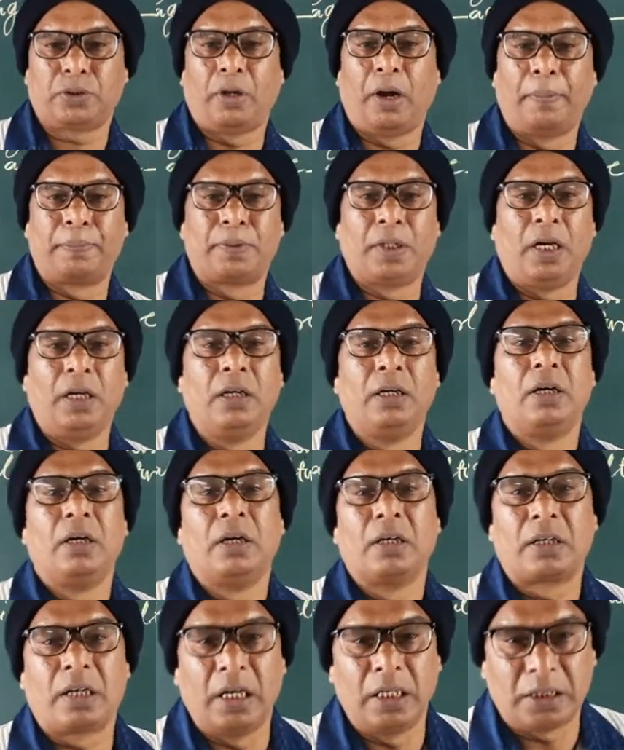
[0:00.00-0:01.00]
of the
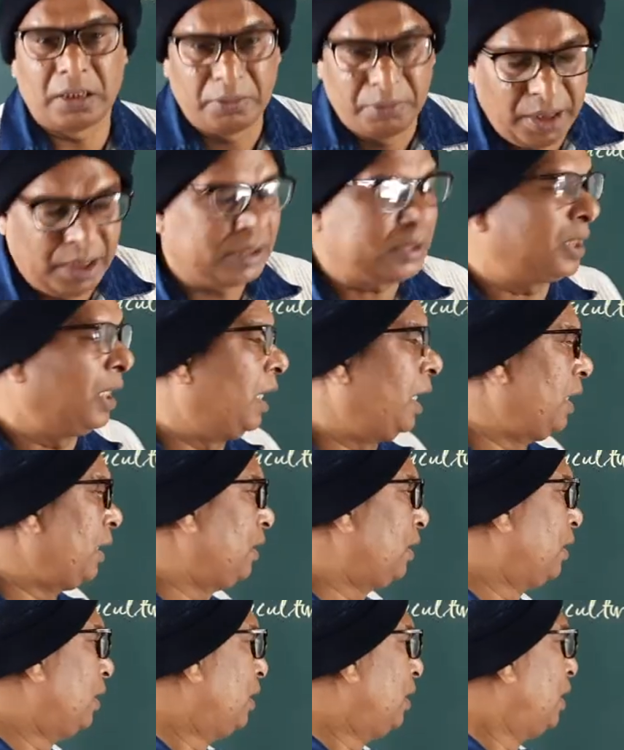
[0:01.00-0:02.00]

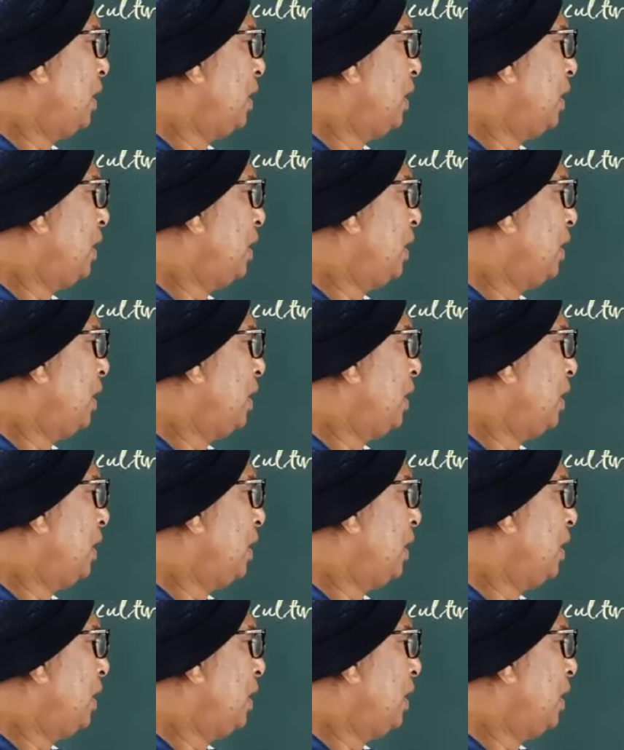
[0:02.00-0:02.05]
cultivation,